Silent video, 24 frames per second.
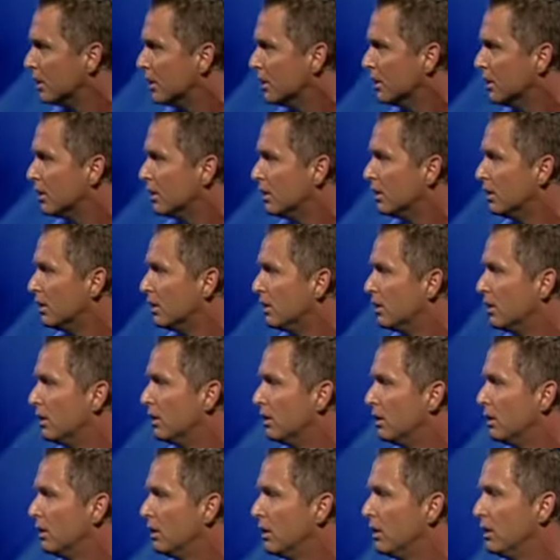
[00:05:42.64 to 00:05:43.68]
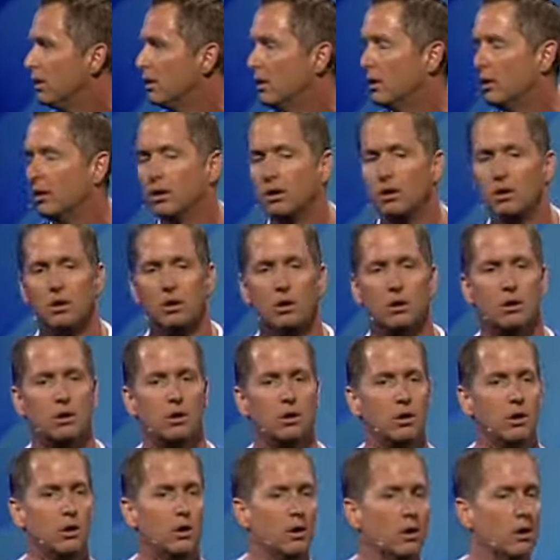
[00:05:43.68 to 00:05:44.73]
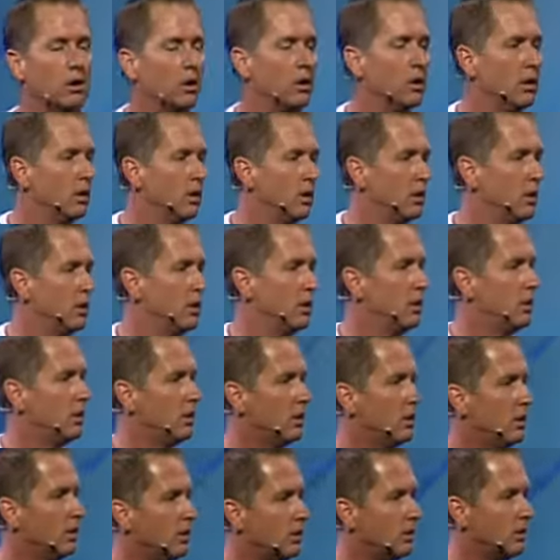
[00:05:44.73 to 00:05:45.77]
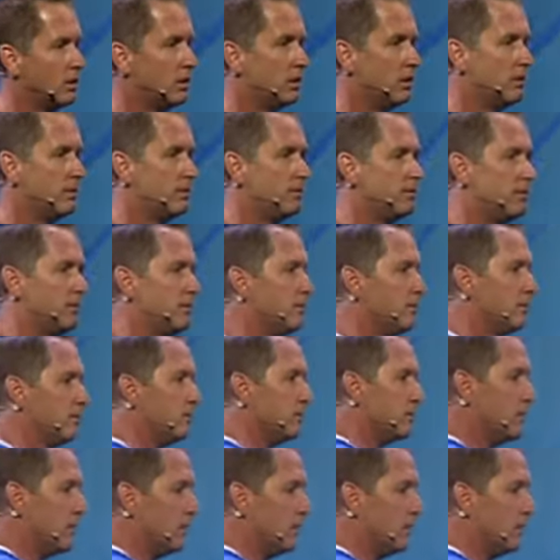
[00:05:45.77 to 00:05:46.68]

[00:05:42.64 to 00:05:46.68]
[no speech]